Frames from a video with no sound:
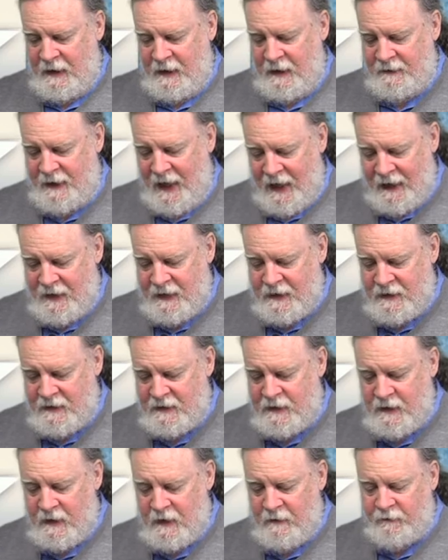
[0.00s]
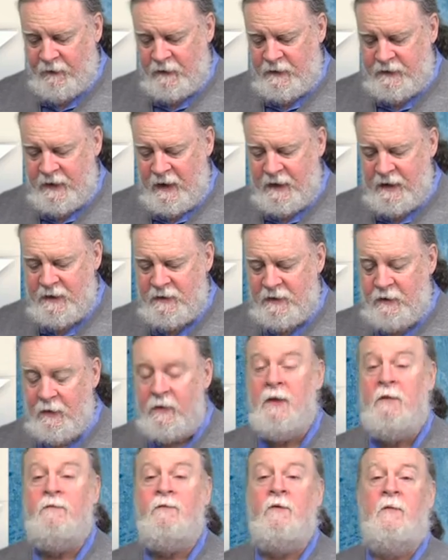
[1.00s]
That is, for studies
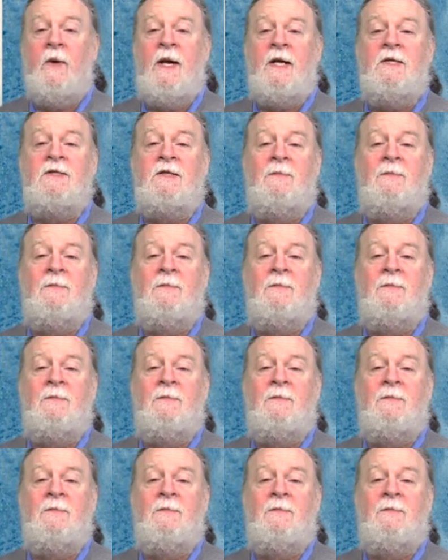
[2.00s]
looking for ways